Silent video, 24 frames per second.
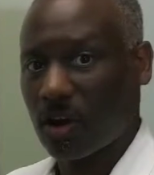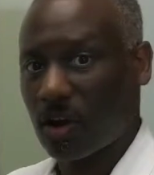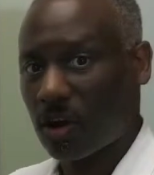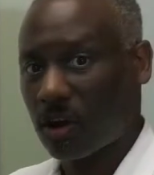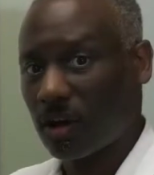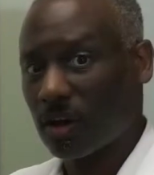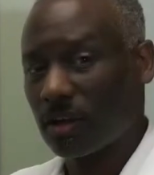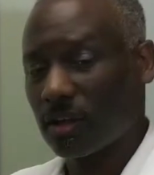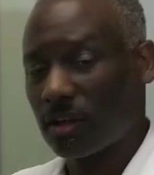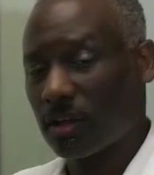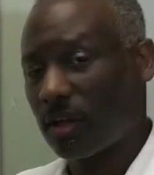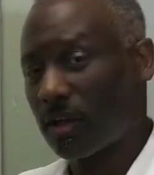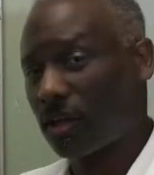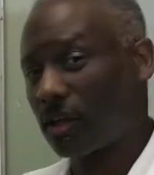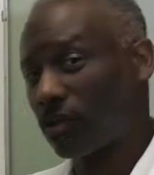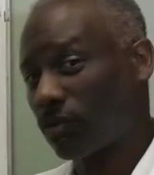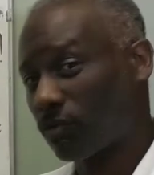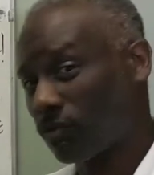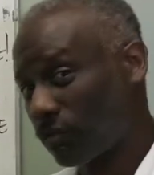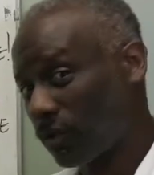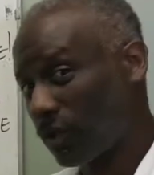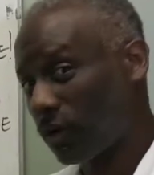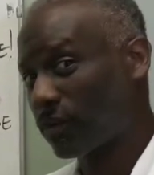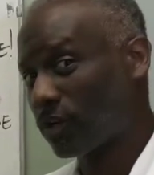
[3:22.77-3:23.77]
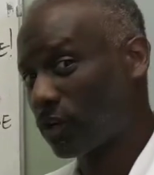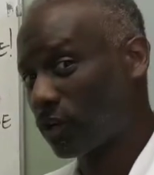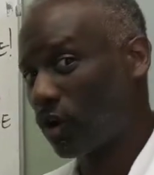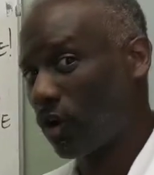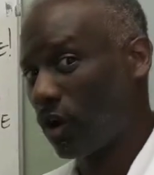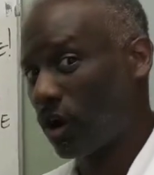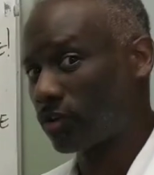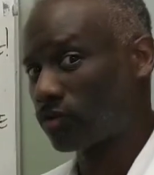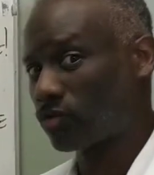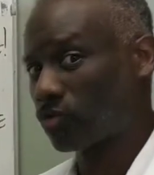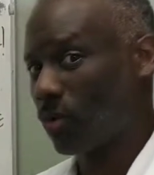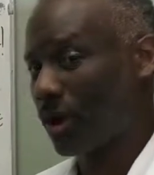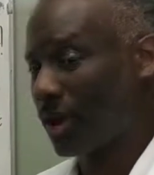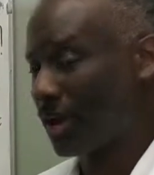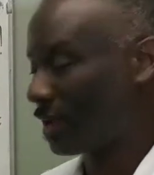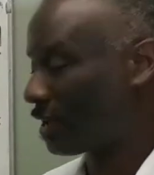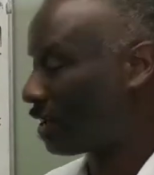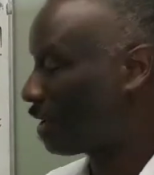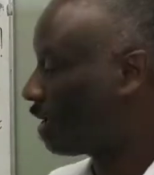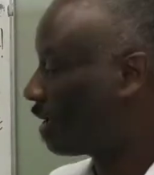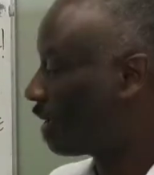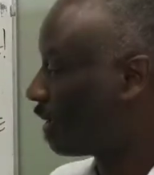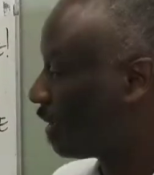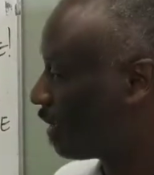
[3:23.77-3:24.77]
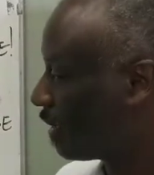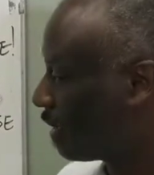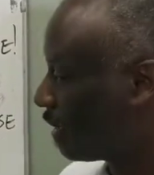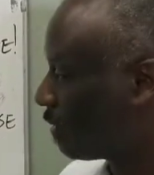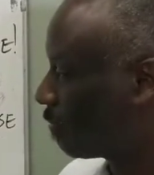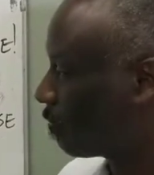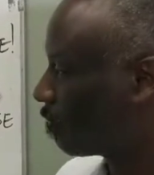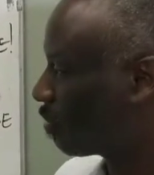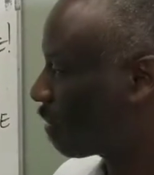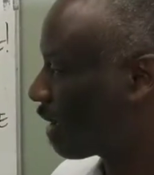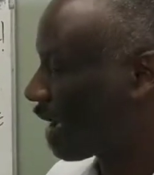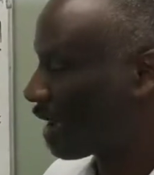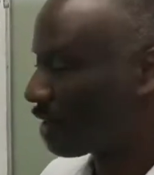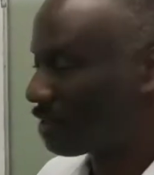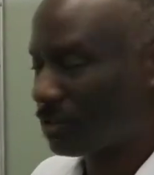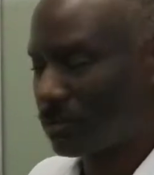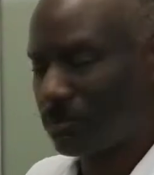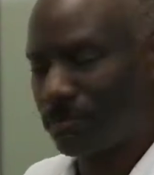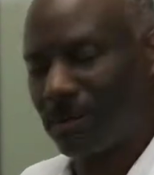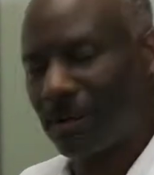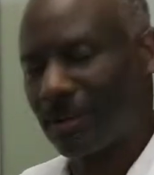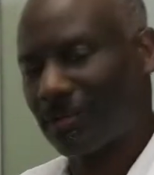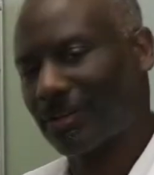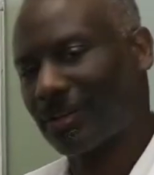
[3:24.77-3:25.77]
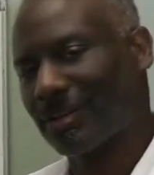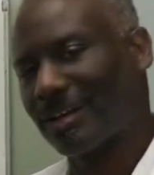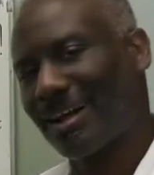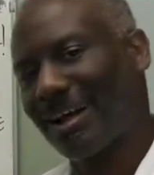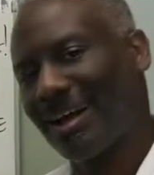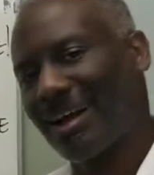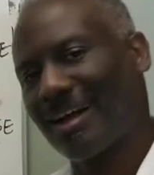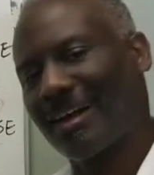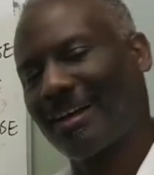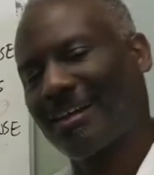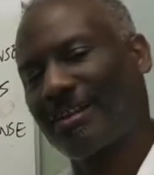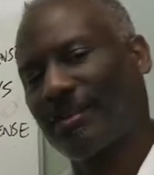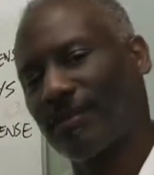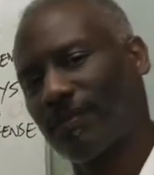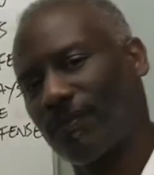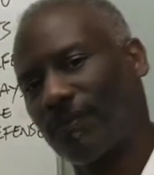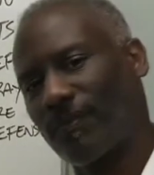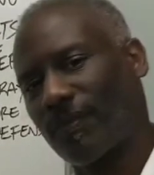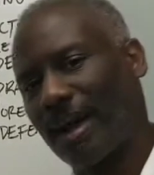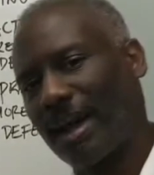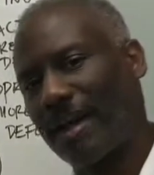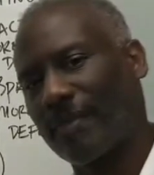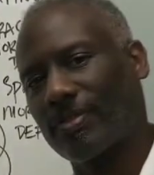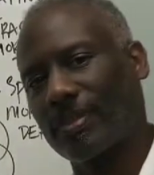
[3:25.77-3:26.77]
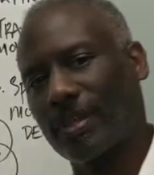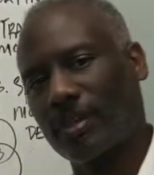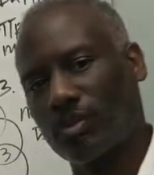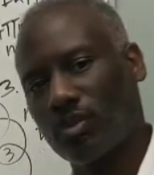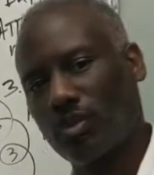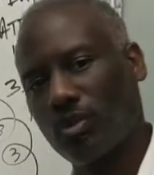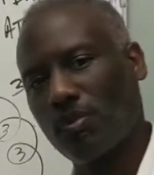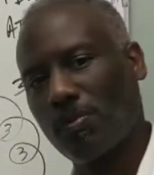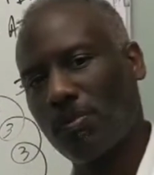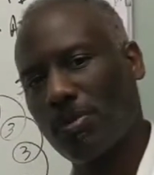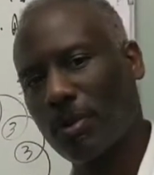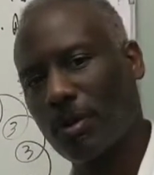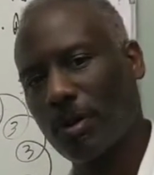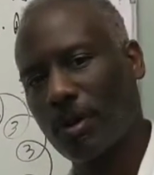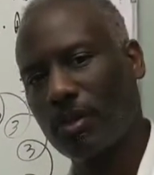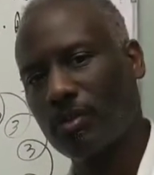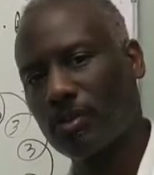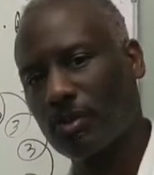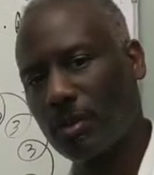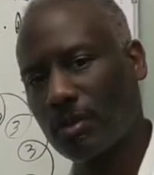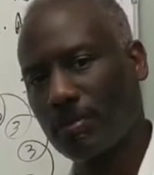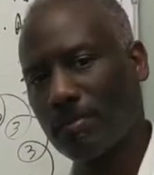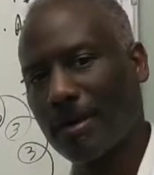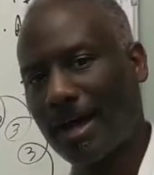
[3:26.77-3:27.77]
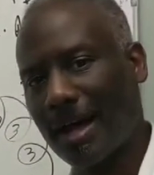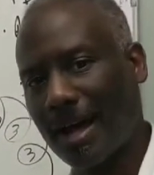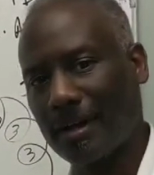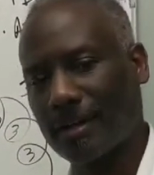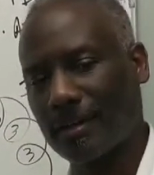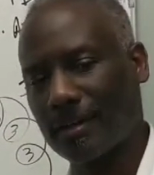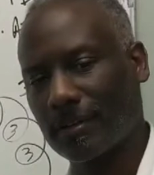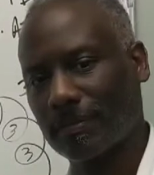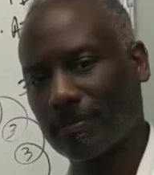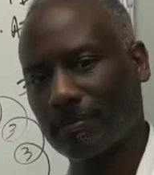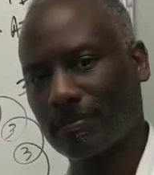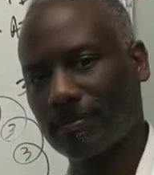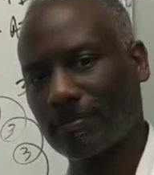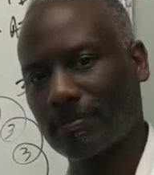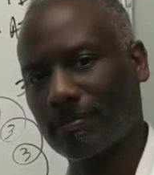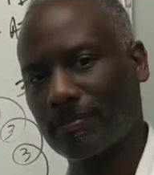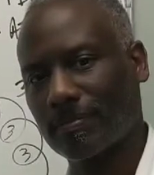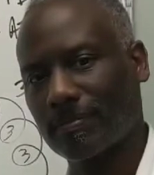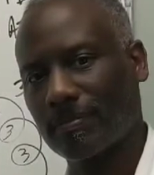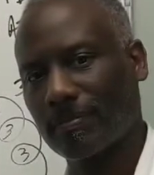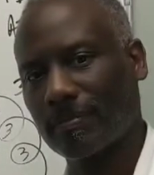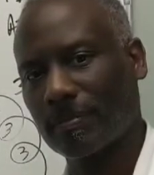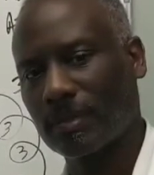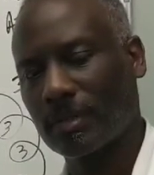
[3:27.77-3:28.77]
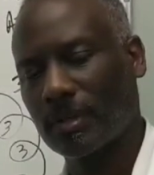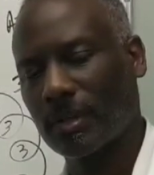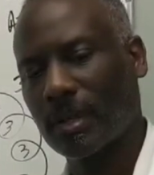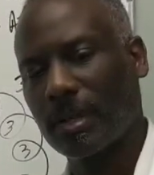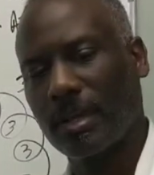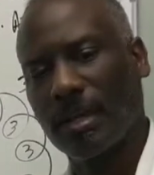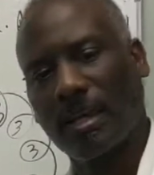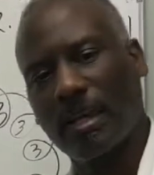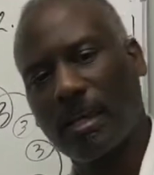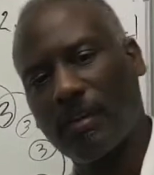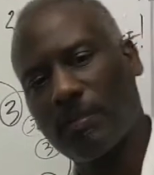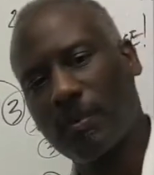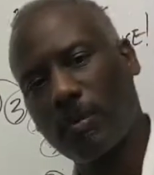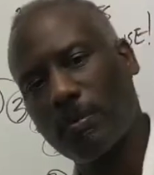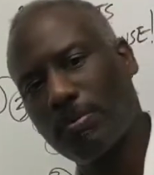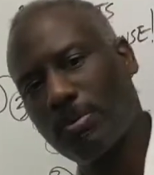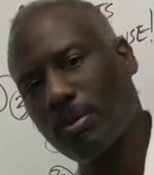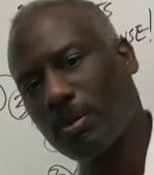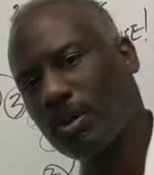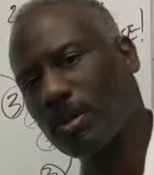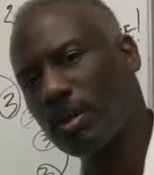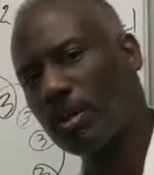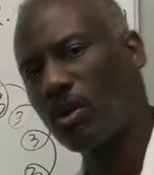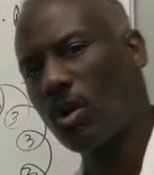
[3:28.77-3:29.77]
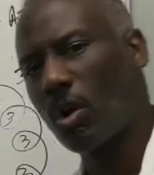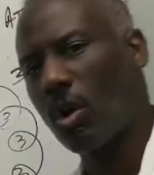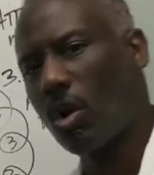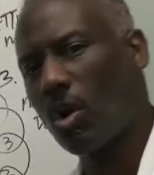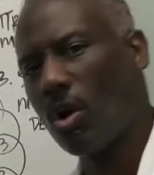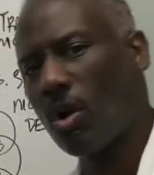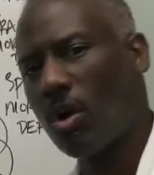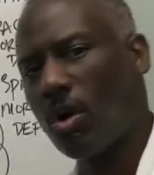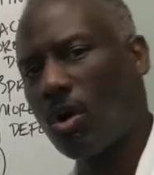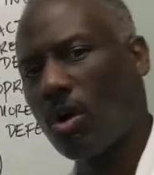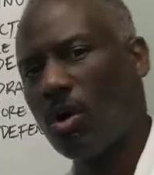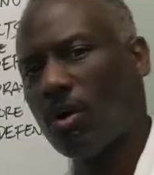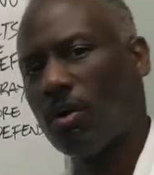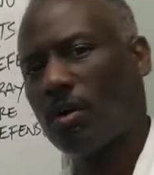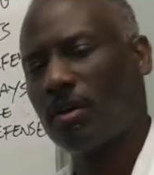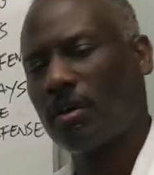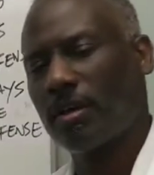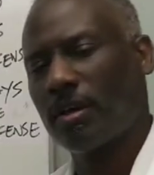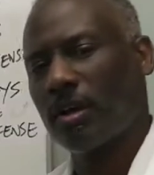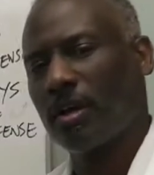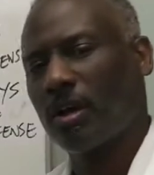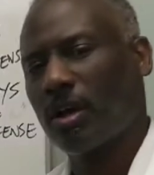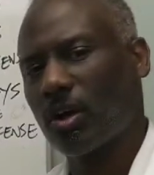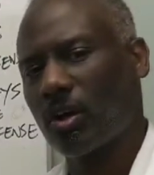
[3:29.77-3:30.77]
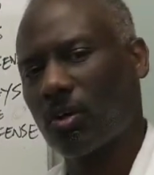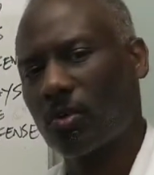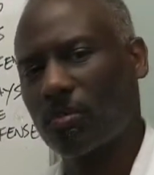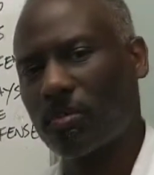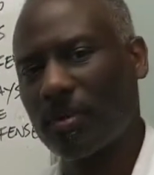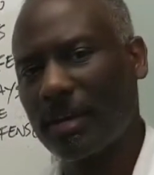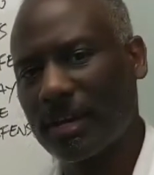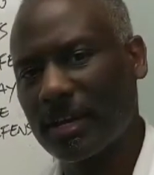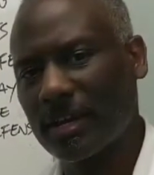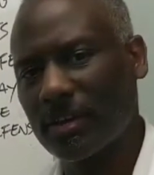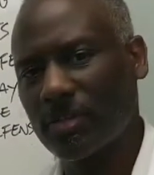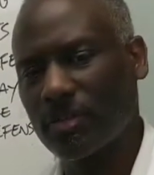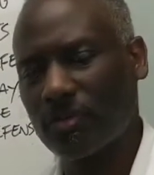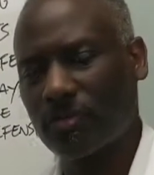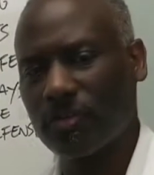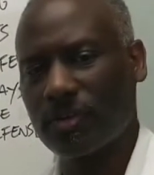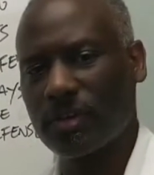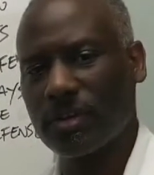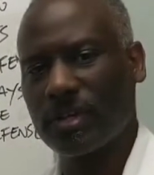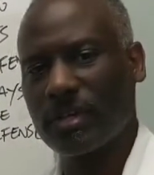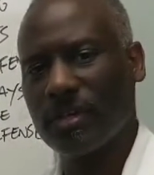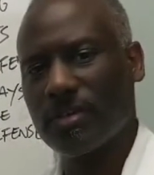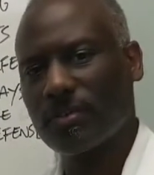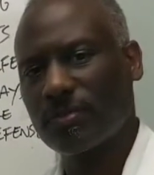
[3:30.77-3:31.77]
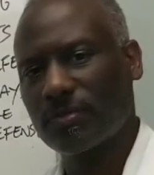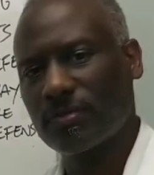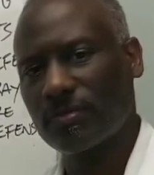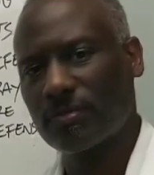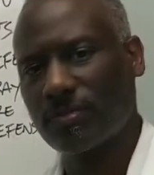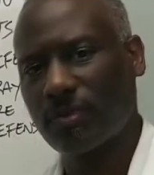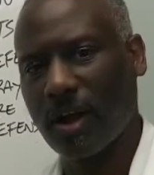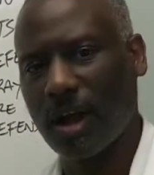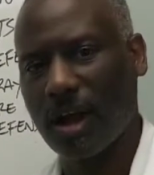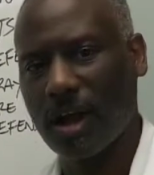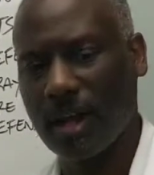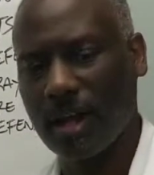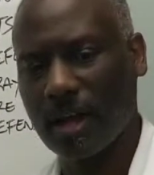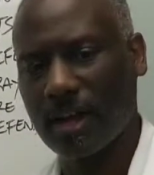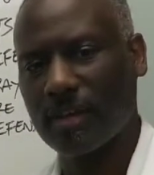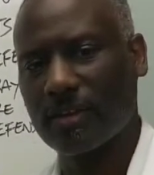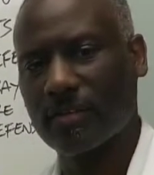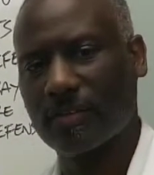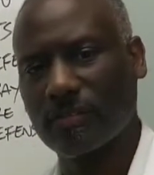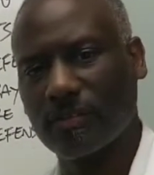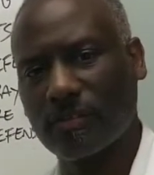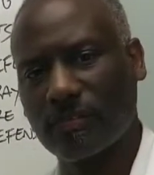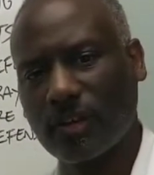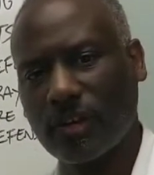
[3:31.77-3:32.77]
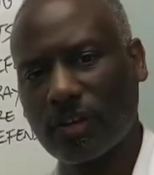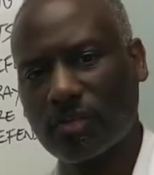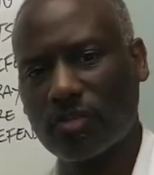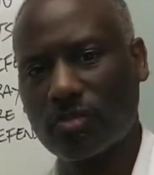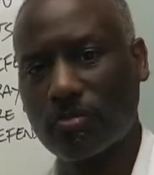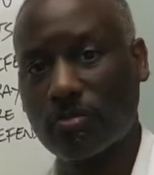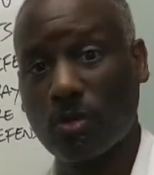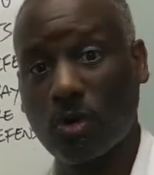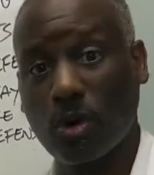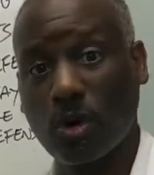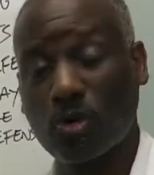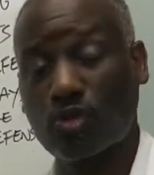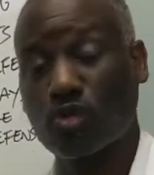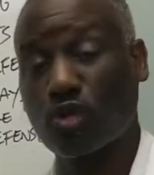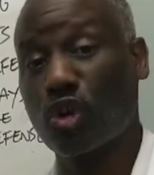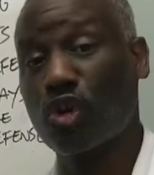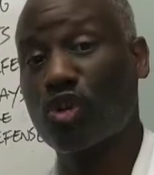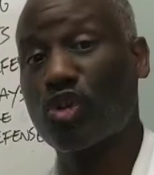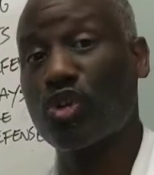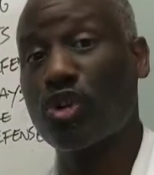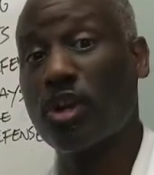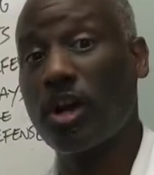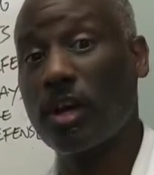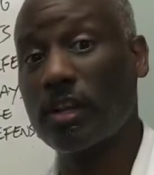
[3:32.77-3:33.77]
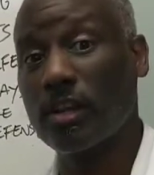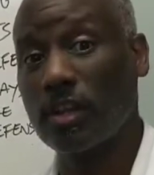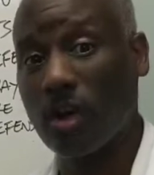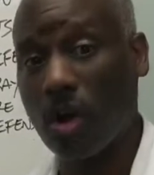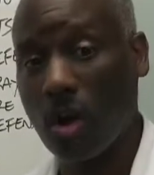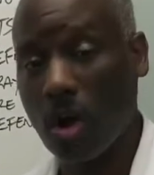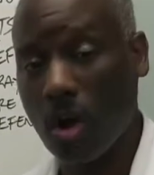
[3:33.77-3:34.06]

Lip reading: are in a very large way impacted by the kind of fat that you put in your body. If you put in all omega-3 fried vegetable oils or none at